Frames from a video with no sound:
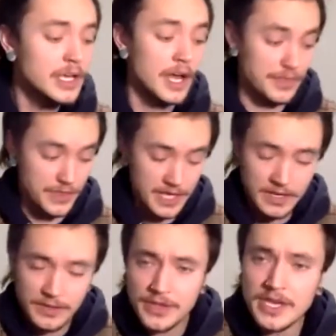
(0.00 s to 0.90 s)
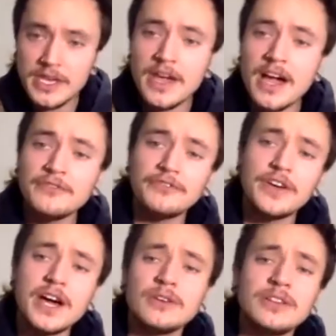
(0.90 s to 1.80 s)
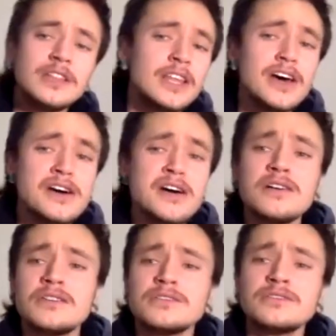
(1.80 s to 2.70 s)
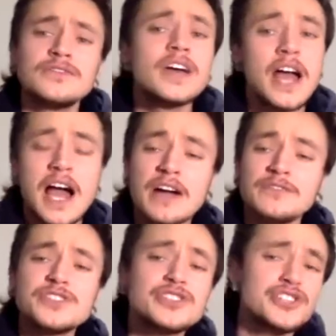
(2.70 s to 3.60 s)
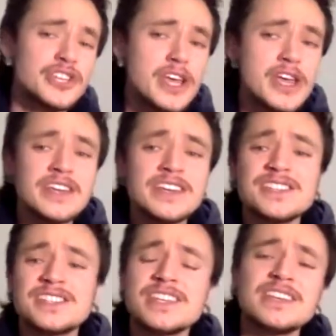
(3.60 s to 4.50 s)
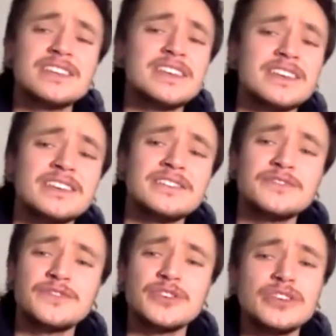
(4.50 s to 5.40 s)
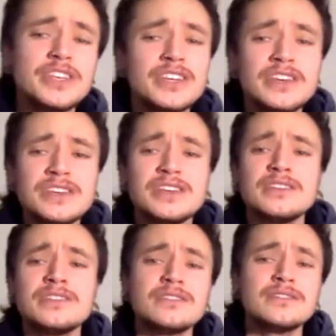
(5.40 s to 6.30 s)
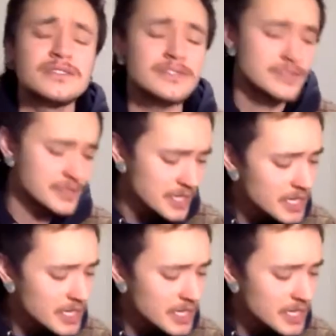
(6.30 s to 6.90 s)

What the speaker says: I think that I found love after chasing it for years.